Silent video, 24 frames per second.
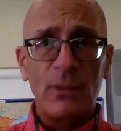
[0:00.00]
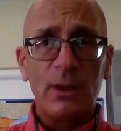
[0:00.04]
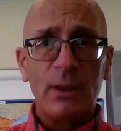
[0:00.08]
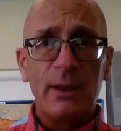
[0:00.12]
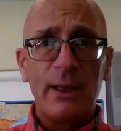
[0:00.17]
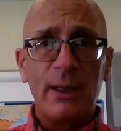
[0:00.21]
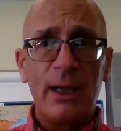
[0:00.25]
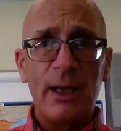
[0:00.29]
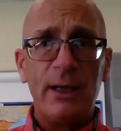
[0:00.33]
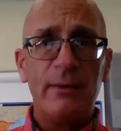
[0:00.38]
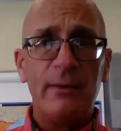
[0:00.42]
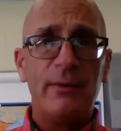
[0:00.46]

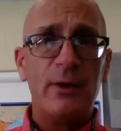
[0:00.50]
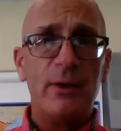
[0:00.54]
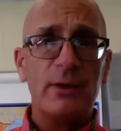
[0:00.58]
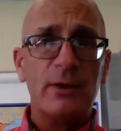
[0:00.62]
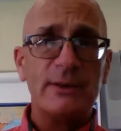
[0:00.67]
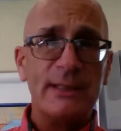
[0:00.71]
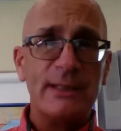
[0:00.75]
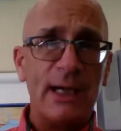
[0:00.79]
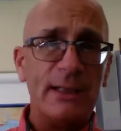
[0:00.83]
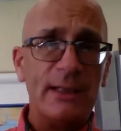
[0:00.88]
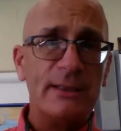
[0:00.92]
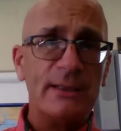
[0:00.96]
Okay, their
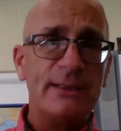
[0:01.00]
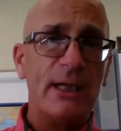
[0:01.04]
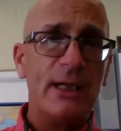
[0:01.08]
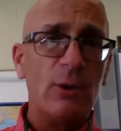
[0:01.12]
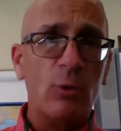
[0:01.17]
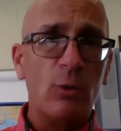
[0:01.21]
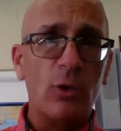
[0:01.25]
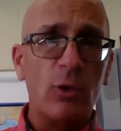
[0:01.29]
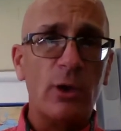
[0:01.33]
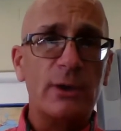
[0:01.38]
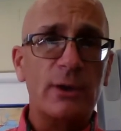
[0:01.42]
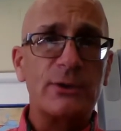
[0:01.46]
day-to-day
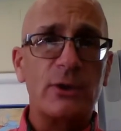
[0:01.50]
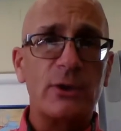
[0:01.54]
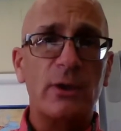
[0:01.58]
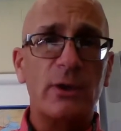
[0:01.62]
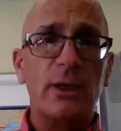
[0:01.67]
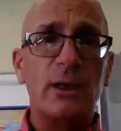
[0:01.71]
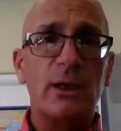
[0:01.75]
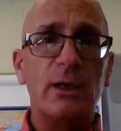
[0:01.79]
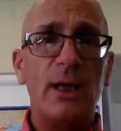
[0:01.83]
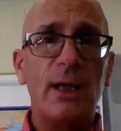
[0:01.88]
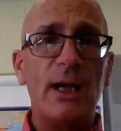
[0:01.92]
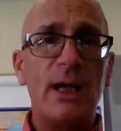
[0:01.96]
work
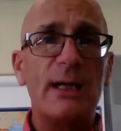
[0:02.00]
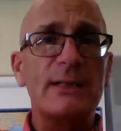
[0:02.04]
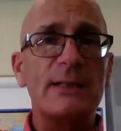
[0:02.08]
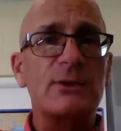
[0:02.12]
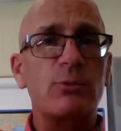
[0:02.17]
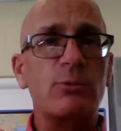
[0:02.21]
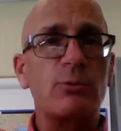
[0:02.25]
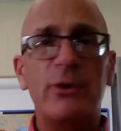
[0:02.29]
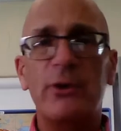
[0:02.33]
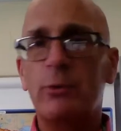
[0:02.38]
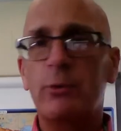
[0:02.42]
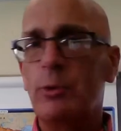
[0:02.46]
during
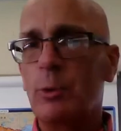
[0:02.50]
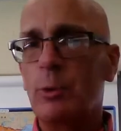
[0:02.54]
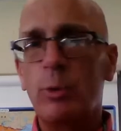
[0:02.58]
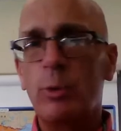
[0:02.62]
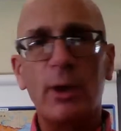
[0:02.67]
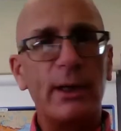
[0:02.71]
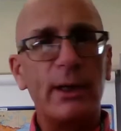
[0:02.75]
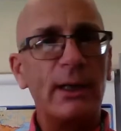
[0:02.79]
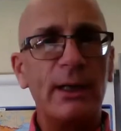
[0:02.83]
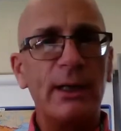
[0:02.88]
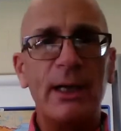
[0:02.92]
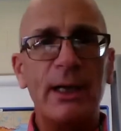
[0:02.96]
class, whether we're
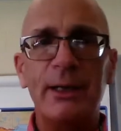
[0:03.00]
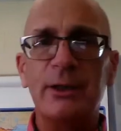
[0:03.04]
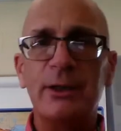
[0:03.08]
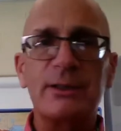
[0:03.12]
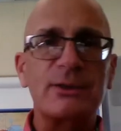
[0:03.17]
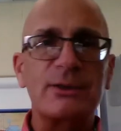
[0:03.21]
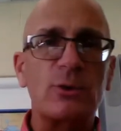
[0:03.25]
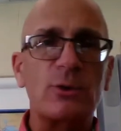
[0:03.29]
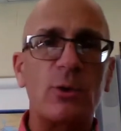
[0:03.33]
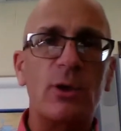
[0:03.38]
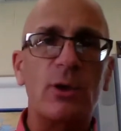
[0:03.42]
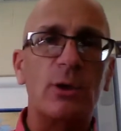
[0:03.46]
working on
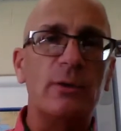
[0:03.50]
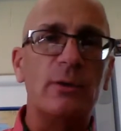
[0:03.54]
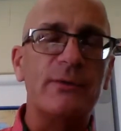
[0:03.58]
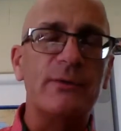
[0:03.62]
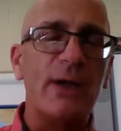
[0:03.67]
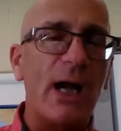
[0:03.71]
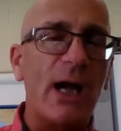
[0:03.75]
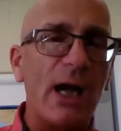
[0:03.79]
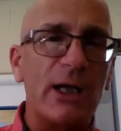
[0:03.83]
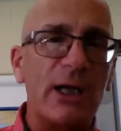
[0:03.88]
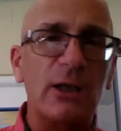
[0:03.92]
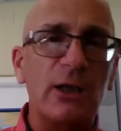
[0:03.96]
historical
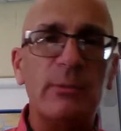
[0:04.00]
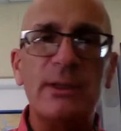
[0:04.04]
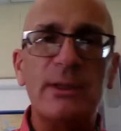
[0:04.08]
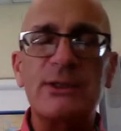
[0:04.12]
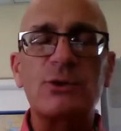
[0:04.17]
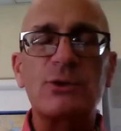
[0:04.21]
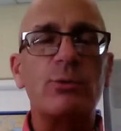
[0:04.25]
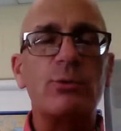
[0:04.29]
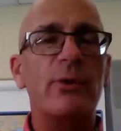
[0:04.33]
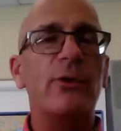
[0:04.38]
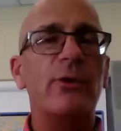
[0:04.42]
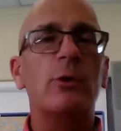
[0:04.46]

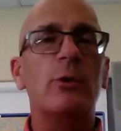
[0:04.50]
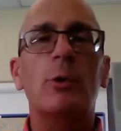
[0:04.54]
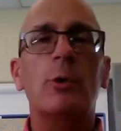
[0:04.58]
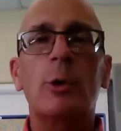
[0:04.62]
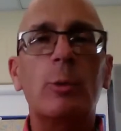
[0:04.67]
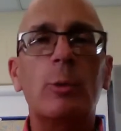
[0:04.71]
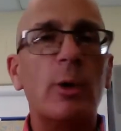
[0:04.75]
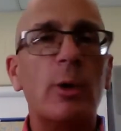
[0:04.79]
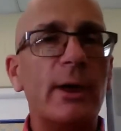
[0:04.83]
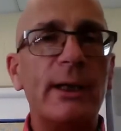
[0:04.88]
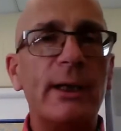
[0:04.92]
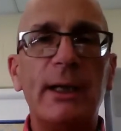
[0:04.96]
documents, whether we're
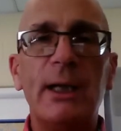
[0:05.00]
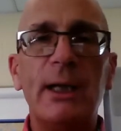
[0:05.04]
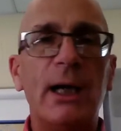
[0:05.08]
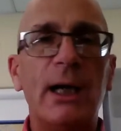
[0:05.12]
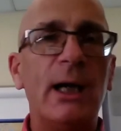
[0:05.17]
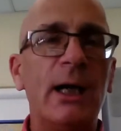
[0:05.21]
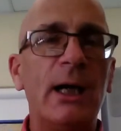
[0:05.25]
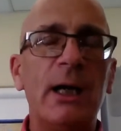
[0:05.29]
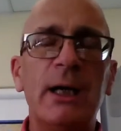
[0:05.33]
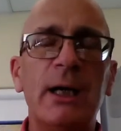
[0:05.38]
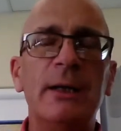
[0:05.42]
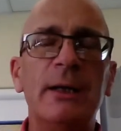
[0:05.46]
working
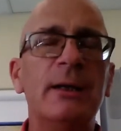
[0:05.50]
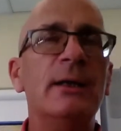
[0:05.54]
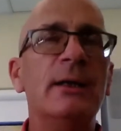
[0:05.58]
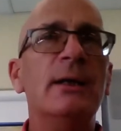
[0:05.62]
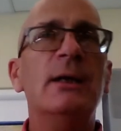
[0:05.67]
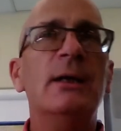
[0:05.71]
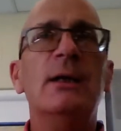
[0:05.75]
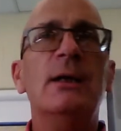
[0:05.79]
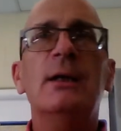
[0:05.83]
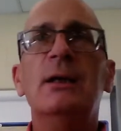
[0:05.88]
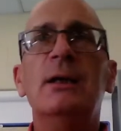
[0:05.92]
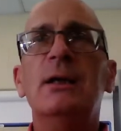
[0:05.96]
on
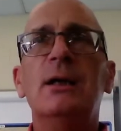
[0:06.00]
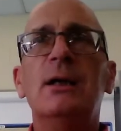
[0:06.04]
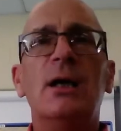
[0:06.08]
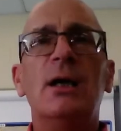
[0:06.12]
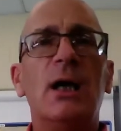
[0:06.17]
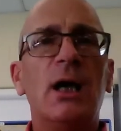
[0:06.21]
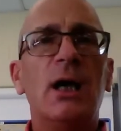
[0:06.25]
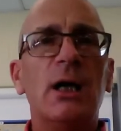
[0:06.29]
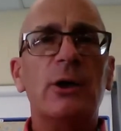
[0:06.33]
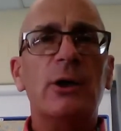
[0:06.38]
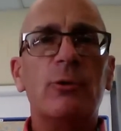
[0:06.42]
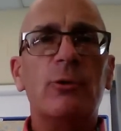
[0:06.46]

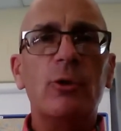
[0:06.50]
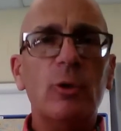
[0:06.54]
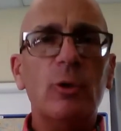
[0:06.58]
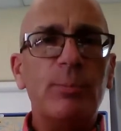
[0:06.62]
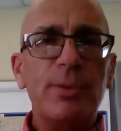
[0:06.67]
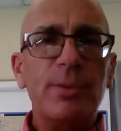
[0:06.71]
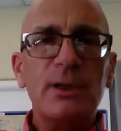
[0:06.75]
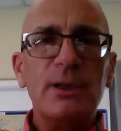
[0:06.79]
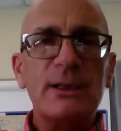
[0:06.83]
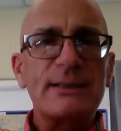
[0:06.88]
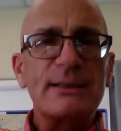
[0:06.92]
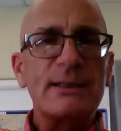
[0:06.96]
group
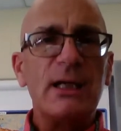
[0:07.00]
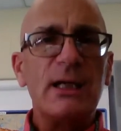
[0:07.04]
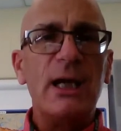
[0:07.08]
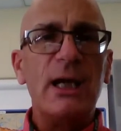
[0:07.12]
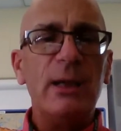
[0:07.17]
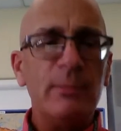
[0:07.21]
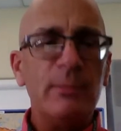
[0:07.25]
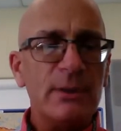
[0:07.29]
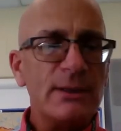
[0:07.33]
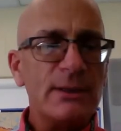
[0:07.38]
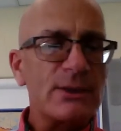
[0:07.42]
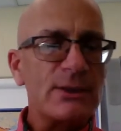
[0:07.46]

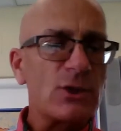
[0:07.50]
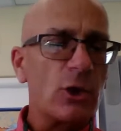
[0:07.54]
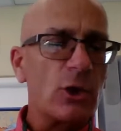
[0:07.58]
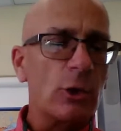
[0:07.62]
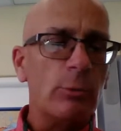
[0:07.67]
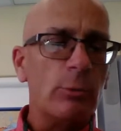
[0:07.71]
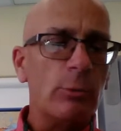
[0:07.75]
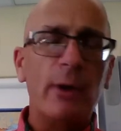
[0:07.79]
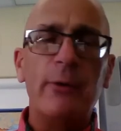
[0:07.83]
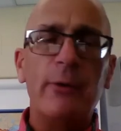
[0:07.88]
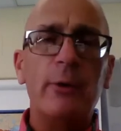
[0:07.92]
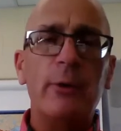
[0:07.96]
assignments, or
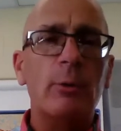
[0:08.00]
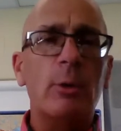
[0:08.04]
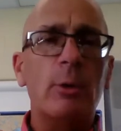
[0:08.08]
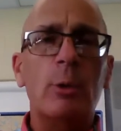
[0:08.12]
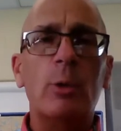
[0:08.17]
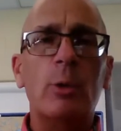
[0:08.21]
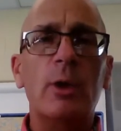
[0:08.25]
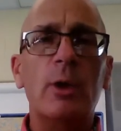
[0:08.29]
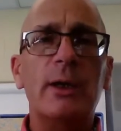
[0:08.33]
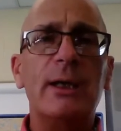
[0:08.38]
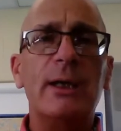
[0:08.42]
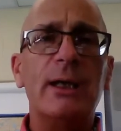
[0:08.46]
whether we're
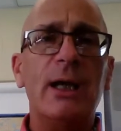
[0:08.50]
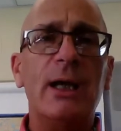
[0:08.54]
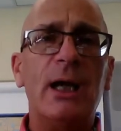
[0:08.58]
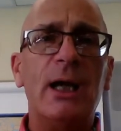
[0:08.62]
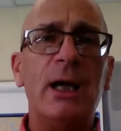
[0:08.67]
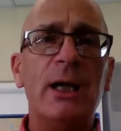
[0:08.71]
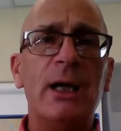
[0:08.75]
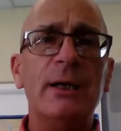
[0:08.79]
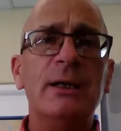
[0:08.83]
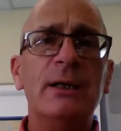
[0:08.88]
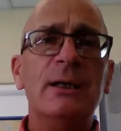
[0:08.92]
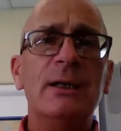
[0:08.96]
working
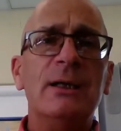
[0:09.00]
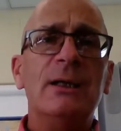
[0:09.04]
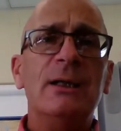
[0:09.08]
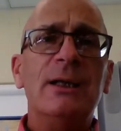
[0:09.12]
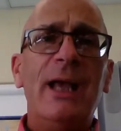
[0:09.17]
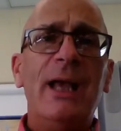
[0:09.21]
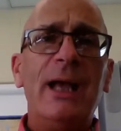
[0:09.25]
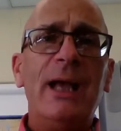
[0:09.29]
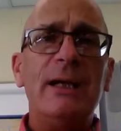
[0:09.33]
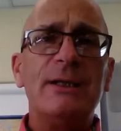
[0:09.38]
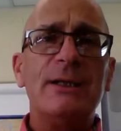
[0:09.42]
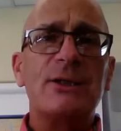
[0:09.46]
on
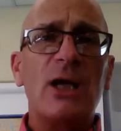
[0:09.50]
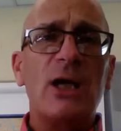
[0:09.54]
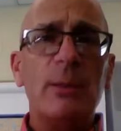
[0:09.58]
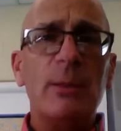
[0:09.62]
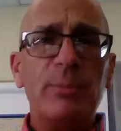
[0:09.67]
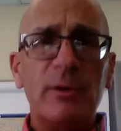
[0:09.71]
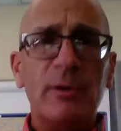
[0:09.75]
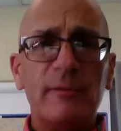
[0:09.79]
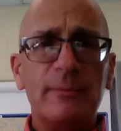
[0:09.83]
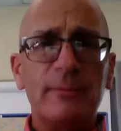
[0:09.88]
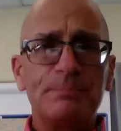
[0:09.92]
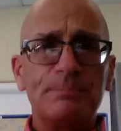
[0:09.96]
any type of